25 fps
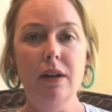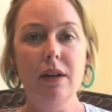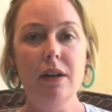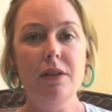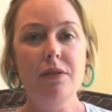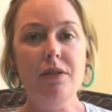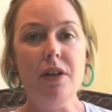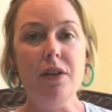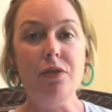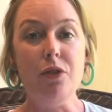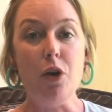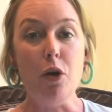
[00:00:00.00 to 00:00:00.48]

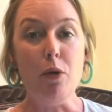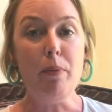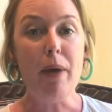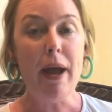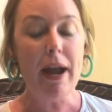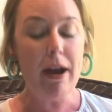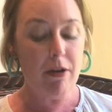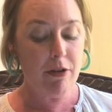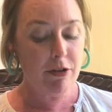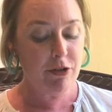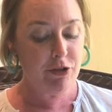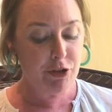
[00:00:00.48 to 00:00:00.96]
that though
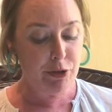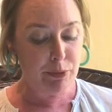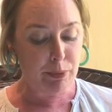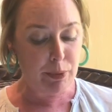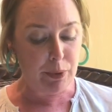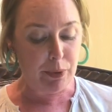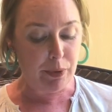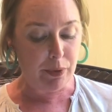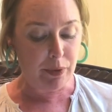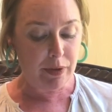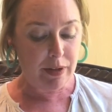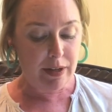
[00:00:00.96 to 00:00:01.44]

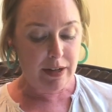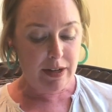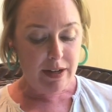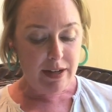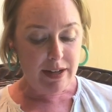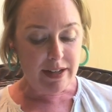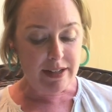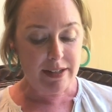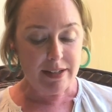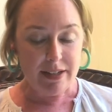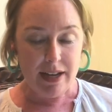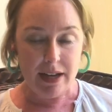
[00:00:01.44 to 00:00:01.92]
perishable,
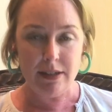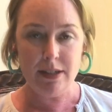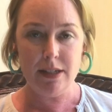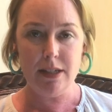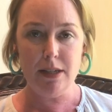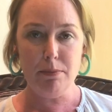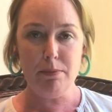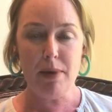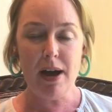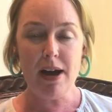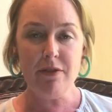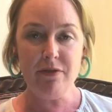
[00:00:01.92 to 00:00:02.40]
is
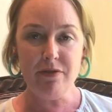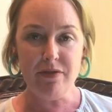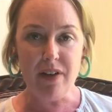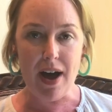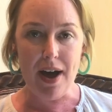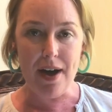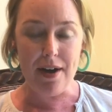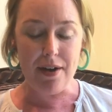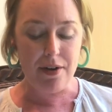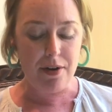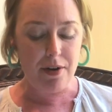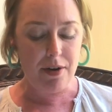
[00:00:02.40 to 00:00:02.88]
tested by
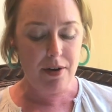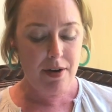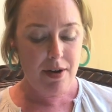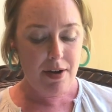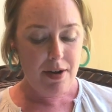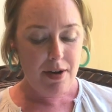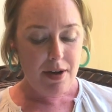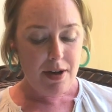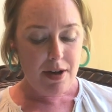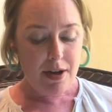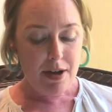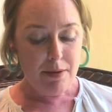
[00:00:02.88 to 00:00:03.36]
fire,
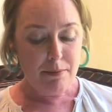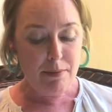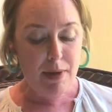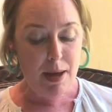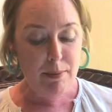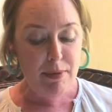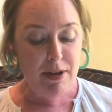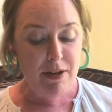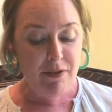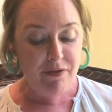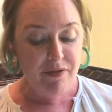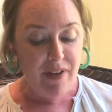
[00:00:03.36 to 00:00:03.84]
may
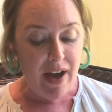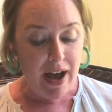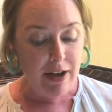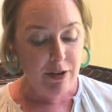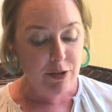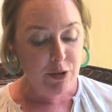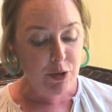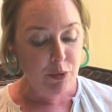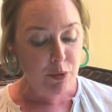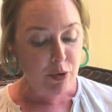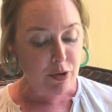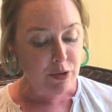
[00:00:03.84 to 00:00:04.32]
be
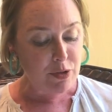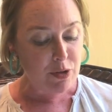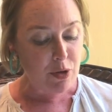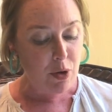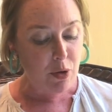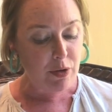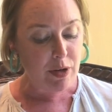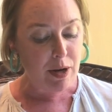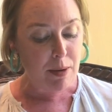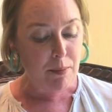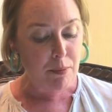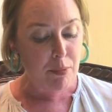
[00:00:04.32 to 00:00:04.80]
found to
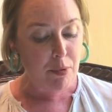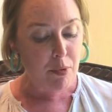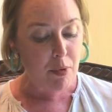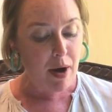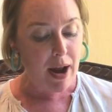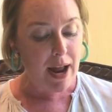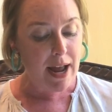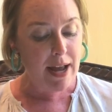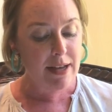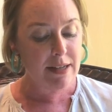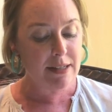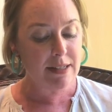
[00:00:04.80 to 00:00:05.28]
result in
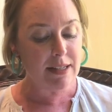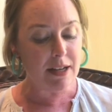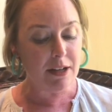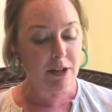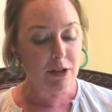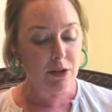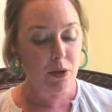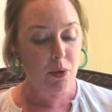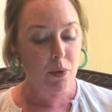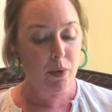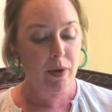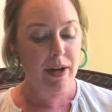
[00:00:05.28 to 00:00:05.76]
praise and
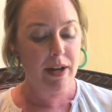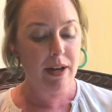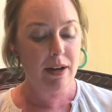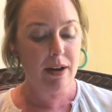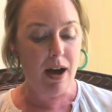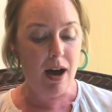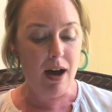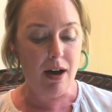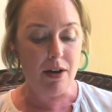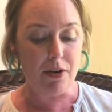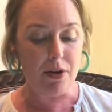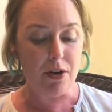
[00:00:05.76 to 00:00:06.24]
glory and
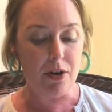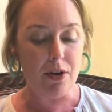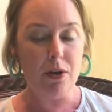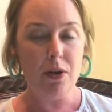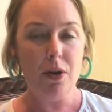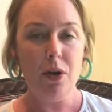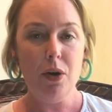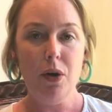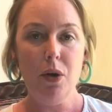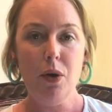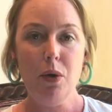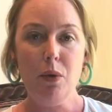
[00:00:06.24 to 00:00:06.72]
honor
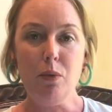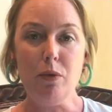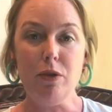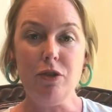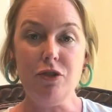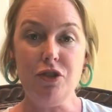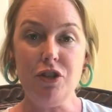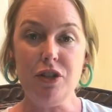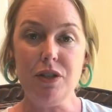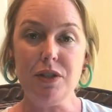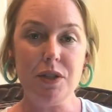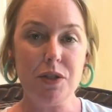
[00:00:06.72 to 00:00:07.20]
when
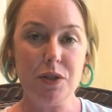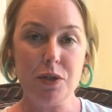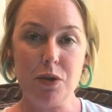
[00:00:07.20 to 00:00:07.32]
Jesus